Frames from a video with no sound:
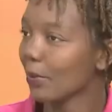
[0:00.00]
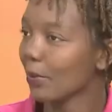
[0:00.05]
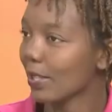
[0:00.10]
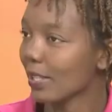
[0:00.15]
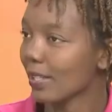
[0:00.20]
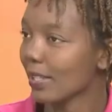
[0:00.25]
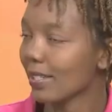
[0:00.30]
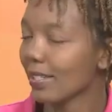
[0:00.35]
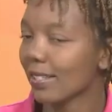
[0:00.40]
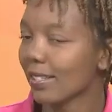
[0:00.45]

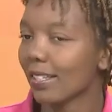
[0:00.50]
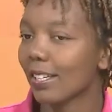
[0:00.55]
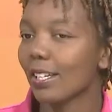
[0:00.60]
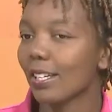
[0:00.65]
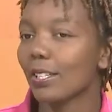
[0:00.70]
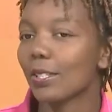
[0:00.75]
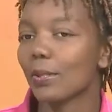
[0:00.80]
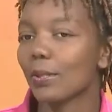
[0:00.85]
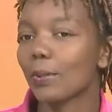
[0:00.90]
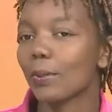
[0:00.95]
languages.
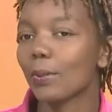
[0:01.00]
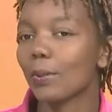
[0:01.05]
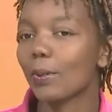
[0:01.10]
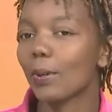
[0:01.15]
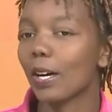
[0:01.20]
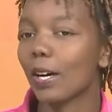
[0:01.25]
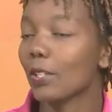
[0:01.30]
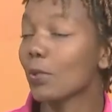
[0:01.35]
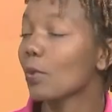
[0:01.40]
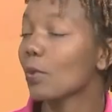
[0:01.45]

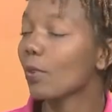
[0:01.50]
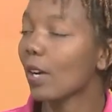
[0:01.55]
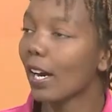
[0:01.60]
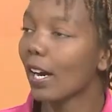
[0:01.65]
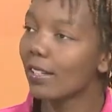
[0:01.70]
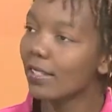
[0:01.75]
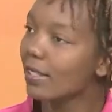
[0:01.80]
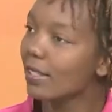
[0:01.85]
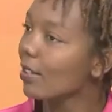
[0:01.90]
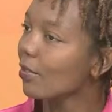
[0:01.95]
So as we've
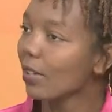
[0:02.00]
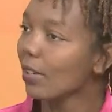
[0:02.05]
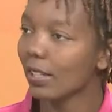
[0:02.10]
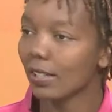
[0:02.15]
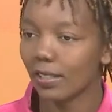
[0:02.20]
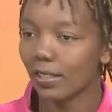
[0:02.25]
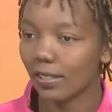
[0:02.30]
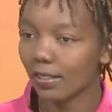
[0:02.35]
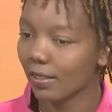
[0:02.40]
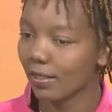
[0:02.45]
had
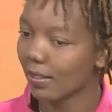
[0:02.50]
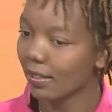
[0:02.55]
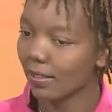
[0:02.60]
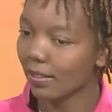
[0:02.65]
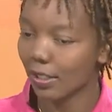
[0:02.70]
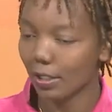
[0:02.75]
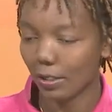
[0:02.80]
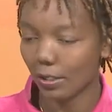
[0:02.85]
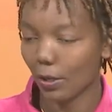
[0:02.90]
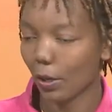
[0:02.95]

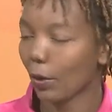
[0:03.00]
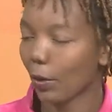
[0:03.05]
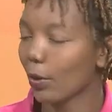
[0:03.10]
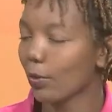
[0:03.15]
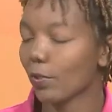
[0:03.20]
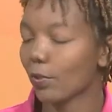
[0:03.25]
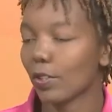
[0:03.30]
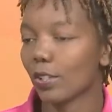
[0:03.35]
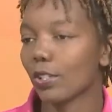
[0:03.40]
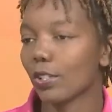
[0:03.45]
severally in our
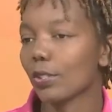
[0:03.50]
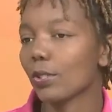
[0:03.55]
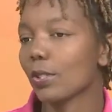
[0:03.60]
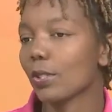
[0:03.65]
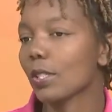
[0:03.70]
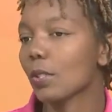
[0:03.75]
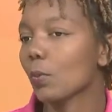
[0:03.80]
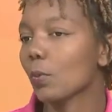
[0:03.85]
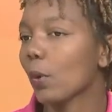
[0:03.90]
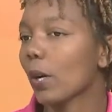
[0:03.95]

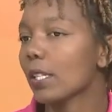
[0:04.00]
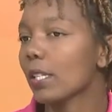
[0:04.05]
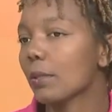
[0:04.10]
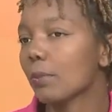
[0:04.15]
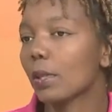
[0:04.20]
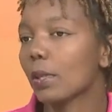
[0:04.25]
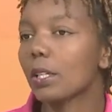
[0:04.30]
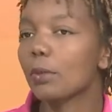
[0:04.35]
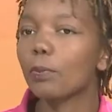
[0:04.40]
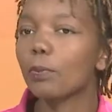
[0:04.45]
conversations,
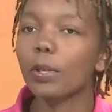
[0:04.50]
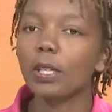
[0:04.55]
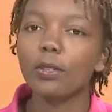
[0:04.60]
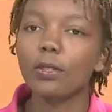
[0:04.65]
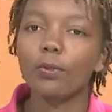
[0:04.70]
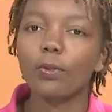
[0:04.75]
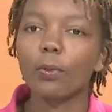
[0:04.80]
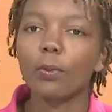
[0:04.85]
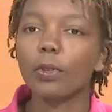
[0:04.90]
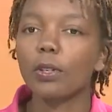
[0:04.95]
words being
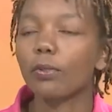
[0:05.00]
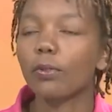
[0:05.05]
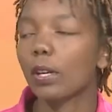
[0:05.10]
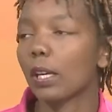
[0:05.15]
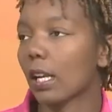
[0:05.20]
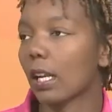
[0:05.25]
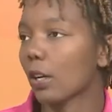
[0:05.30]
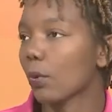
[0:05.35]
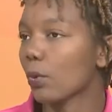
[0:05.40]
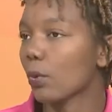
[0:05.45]
picked from
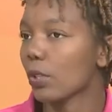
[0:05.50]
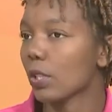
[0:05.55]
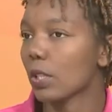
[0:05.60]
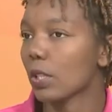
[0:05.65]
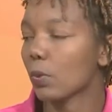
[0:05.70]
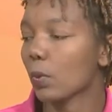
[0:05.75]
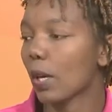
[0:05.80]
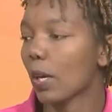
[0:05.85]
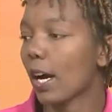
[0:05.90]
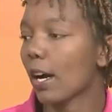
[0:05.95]
different
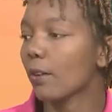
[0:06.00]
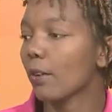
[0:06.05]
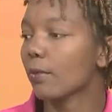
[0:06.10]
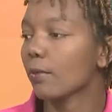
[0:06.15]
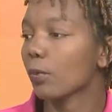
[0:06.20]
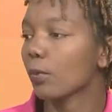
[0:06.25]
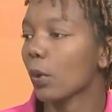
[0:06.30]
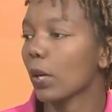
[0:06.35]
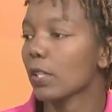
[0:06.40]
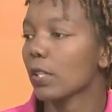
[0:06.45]
languages. We
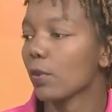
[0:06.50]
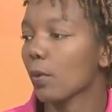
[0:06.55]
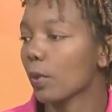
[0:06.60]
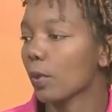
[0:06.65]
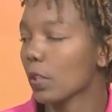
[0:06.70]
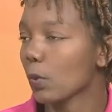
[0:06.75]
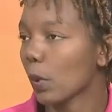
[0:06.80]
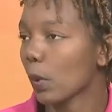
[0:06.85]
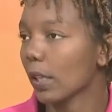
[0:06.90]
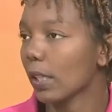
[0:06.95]
have words
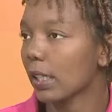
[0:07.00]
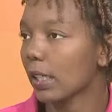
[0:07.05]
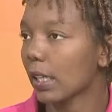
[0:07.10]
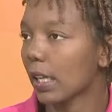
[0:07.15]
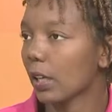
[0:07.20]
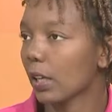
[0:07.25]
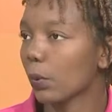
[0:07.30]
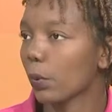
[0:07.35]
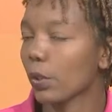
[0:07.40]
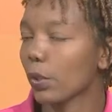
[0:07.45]
from the Swahili
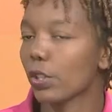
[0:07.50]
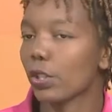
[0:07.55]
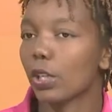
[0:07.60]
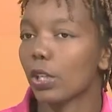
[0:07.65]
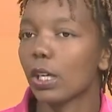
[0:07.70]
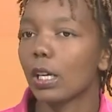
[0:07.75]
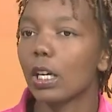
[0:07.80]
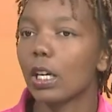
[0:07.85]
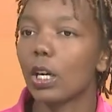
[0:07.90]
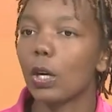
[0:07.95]

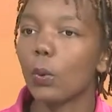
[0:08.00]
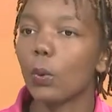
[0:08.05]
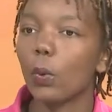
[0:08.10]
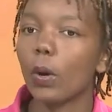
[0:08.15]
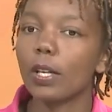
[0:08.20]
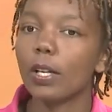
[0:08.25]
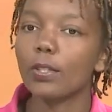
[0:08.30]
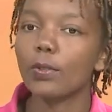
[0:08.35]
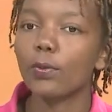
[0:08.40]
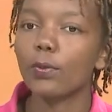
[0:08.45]
language,
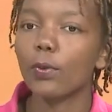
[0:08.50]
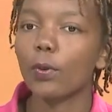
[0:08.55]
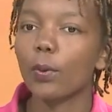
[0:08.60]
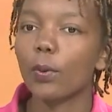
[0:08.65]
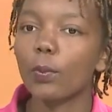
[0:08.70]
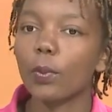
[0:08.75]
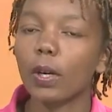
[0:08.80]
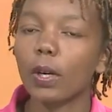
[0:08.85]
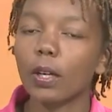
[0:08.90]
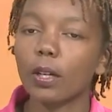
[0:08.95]
words
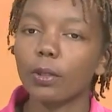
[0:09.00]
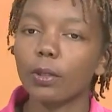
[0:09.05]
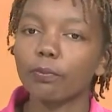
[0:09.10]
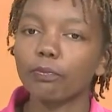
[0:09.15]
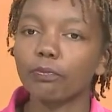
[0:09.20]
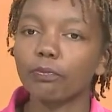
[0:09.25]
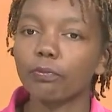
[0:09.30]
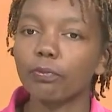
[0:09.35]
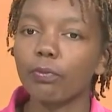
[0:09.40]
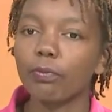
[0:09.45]

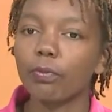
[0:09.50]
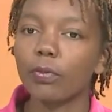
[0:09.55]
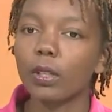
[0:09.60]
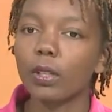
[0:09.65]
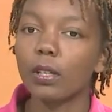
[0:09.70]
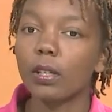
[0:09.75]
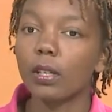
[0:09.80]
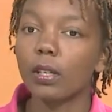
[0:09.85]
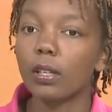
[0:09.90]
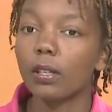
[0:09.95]
from
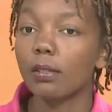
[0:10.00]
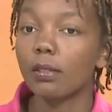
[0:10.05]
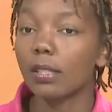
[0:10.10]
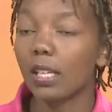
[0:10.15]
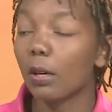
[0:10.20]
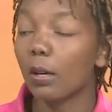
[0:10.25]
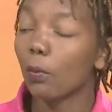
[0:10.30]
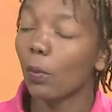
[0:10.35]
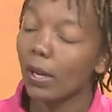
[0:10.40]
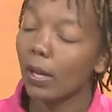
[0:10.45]

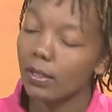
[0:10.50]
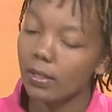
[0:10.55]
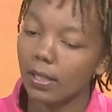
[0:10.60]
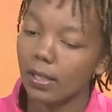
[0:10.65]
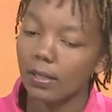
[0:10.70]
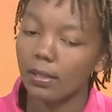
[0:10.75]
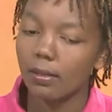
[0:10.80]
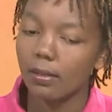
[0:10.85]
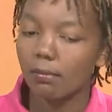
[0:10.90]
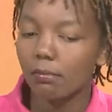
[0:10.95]
words
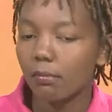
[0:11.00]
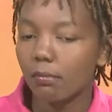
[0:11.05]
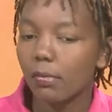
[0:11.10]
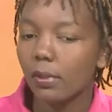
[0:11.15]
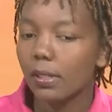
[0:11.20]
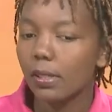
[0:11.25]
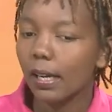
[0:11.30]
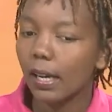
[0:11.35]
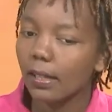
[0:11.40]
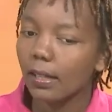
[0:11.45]
that
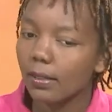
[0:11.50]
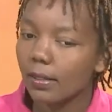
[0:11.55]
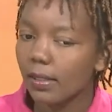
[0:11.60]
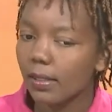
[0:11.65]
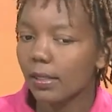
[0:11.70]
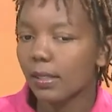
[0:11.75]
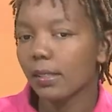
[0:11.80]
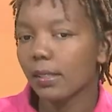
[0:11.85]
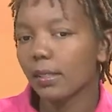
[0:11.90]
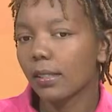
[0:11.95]
kind
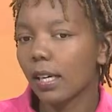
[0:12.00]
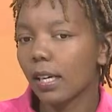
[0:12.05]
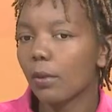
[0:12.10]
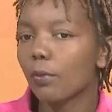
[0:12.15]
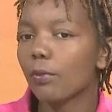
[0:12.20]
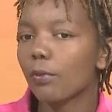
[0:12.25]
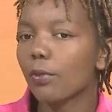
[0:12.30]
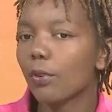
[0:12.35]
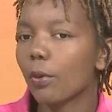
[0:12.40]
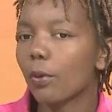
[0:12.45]
of
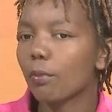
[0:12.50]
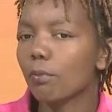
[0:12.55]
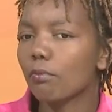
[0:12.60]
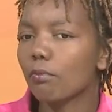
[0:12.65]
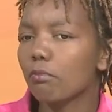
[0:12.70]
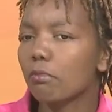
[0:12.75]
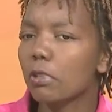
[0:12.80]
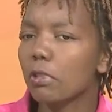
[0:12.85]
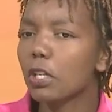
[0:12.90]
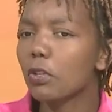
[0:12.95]
come
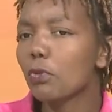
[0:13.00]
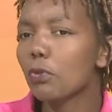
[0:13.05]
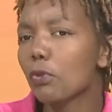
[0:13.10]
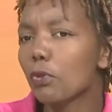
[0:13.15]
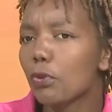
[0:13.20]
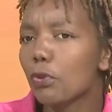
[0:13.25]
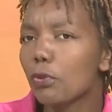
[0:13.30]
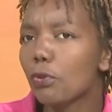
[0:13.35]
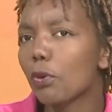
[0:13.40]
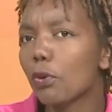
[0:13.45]
from
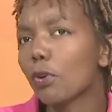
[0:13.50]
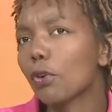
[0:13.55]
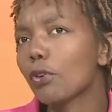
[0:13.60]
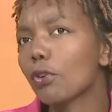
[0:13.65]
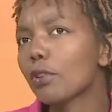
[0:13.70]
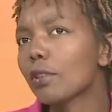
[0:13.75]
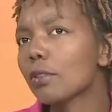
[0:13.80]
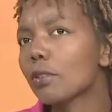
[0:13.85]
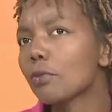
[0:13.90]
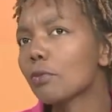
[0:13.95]
Kikuyu
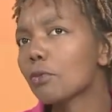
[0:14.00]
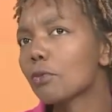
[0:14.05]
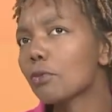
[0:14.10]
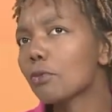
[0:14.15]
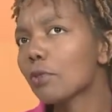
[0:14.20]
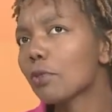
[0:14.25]
or